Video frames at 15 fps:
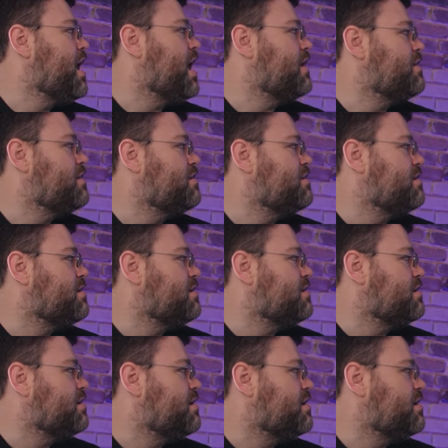And then
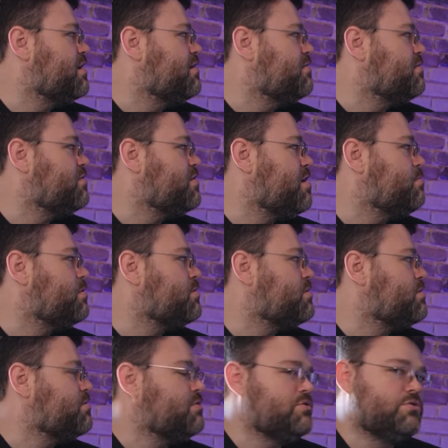the uh,
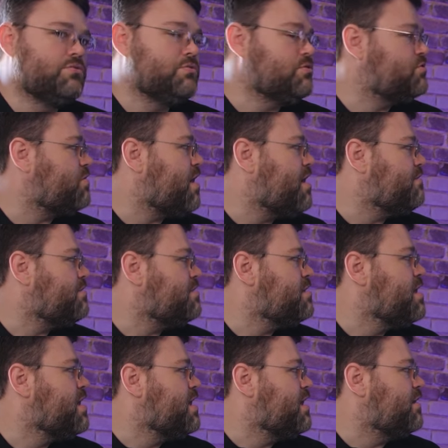doubler, the dual driver,
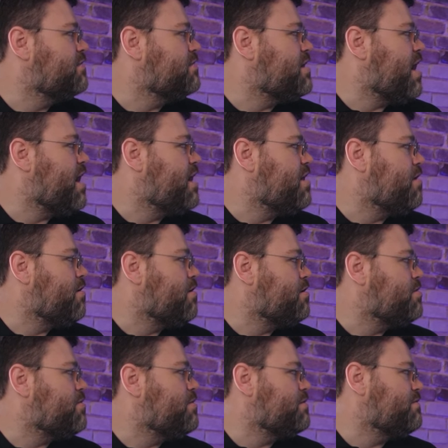is an
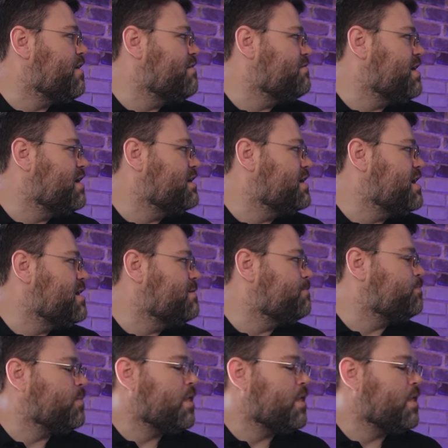IR3598.